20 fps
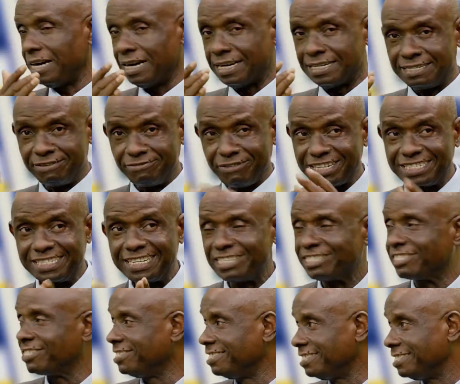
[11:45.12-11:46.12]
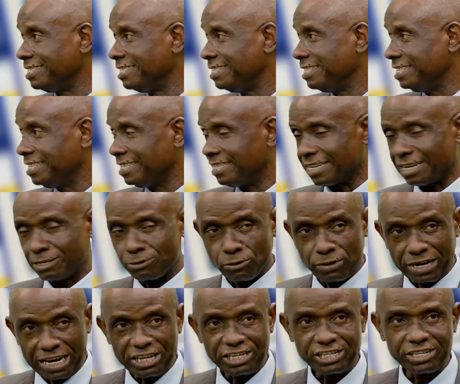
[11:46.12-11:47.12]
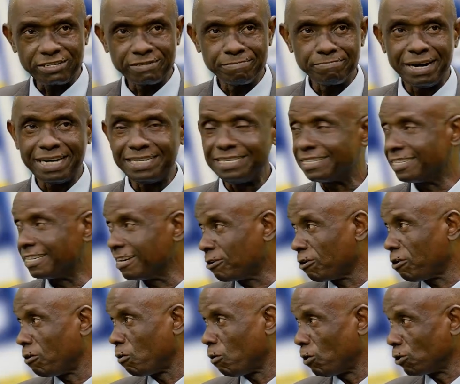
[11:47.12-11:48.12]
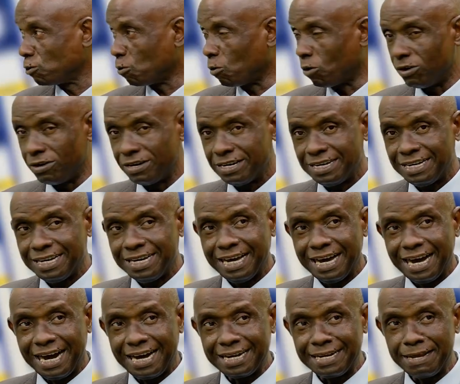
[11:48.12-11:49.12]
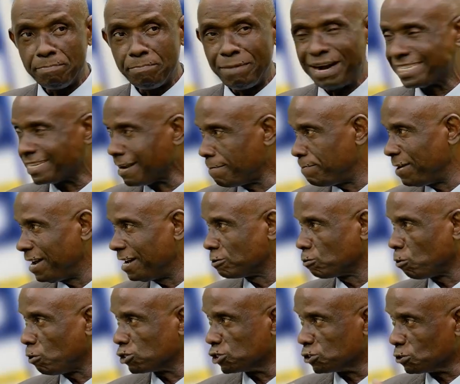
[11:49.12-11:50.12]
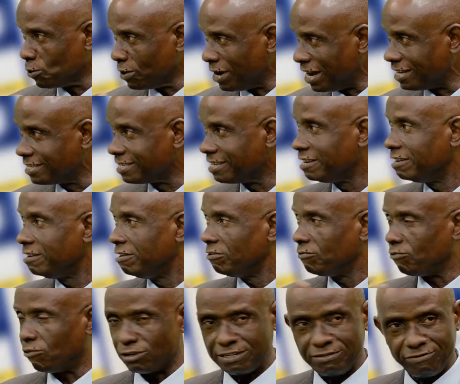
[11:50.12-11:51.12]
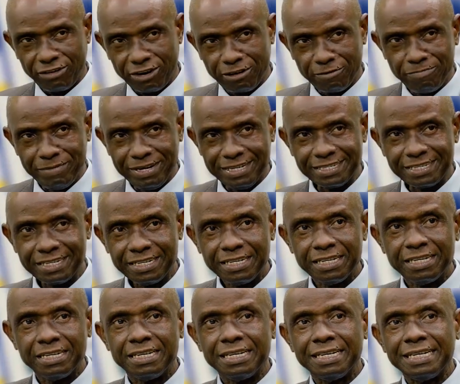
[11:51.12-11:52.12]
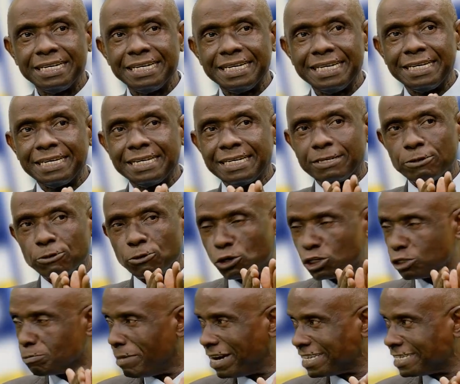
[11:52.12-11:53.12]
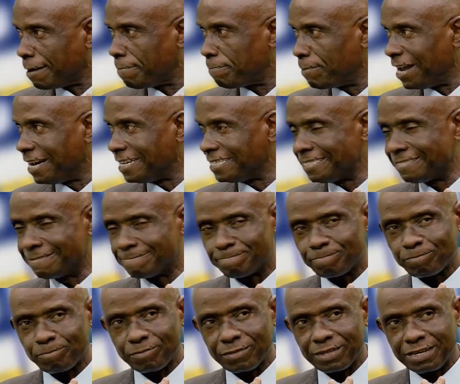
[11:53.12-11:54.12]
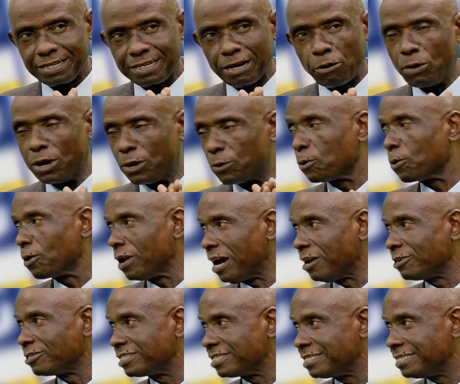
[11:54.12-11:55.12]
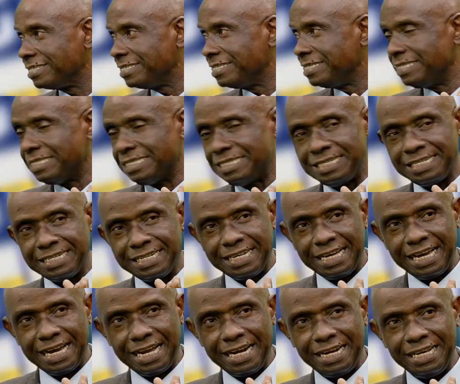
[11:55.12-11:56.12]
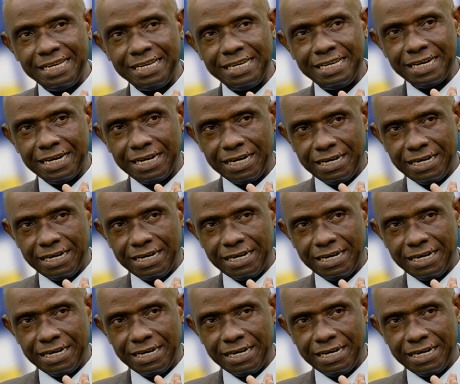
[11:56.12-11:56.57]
devastation that occasioned by the Second World War. And a Marshall Plan was rolled out for development. Those Marshall Plans that were rolled out in the early